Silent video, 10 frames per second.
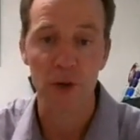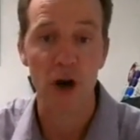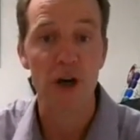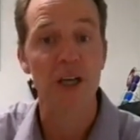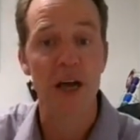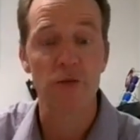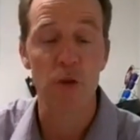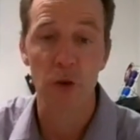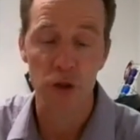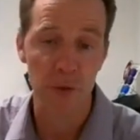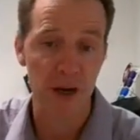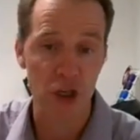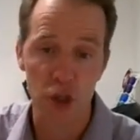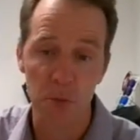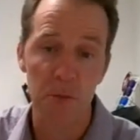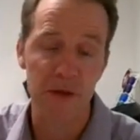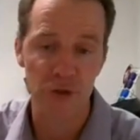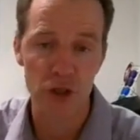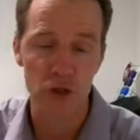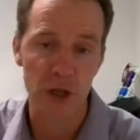There are times where postbiotics are super
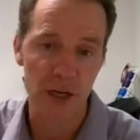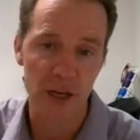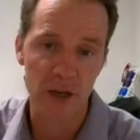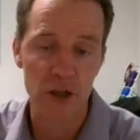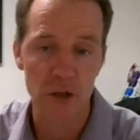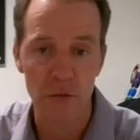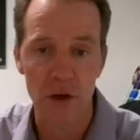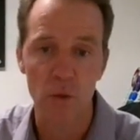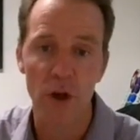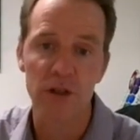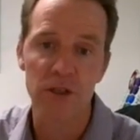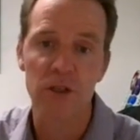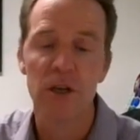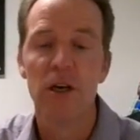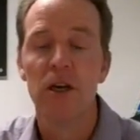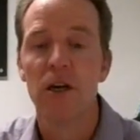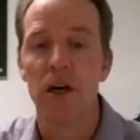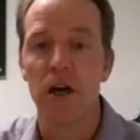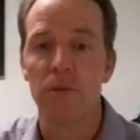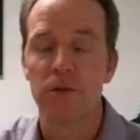beneficial, like I use a wellness
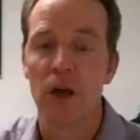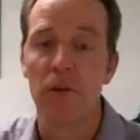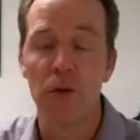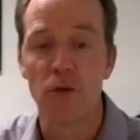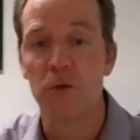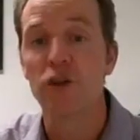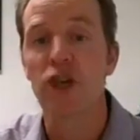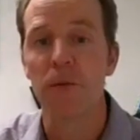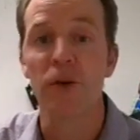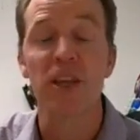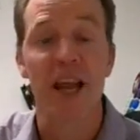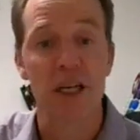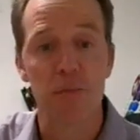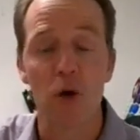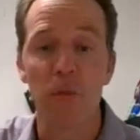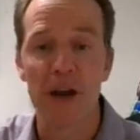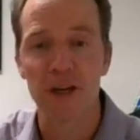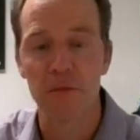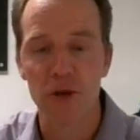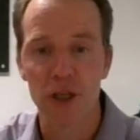immune type drink that has
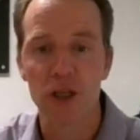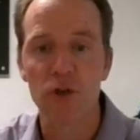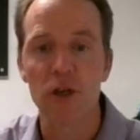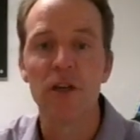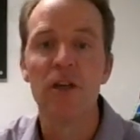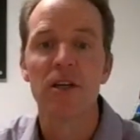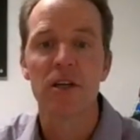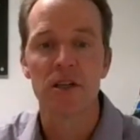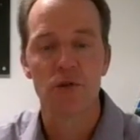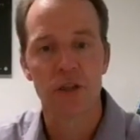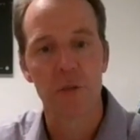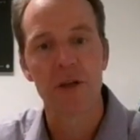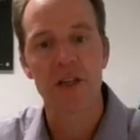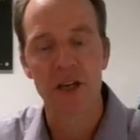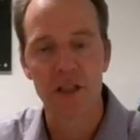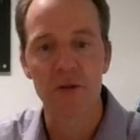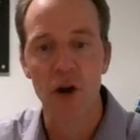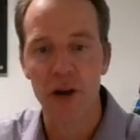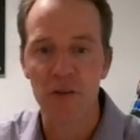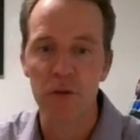probiotic built into it, because when somebody's lifetime
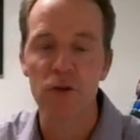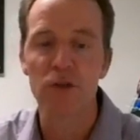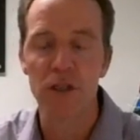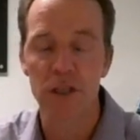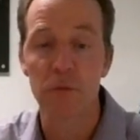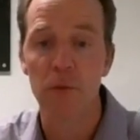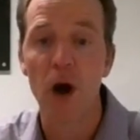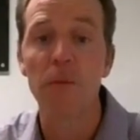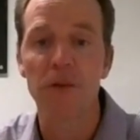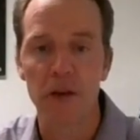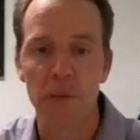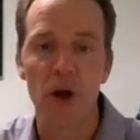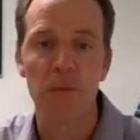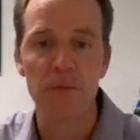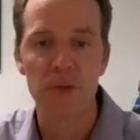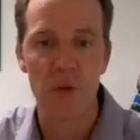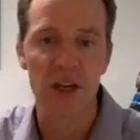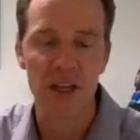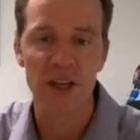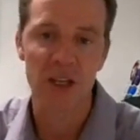already have immune system problems and gut problems, I want
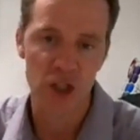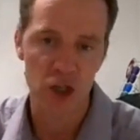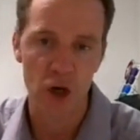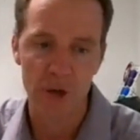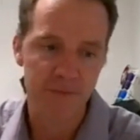to get that started.